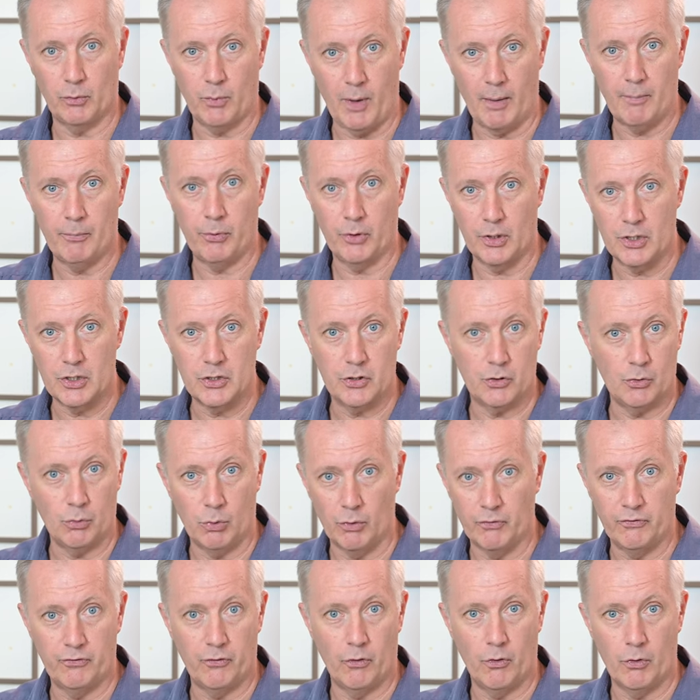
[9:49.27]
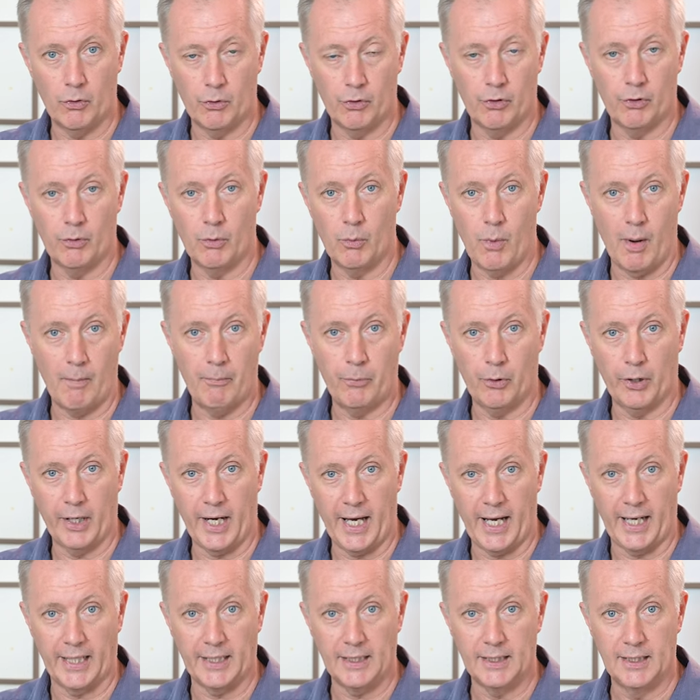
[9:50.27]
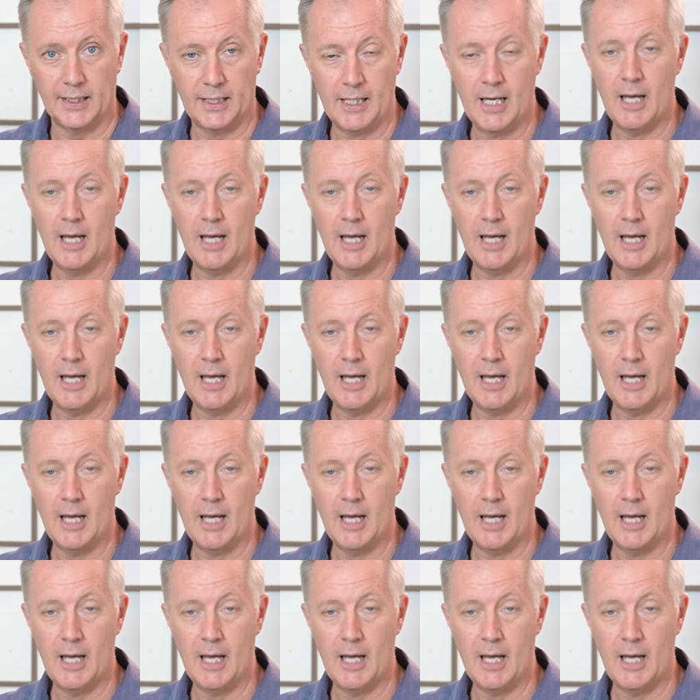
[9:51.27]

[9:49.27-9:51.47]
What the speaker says: 1.2 or 4 or 1.8.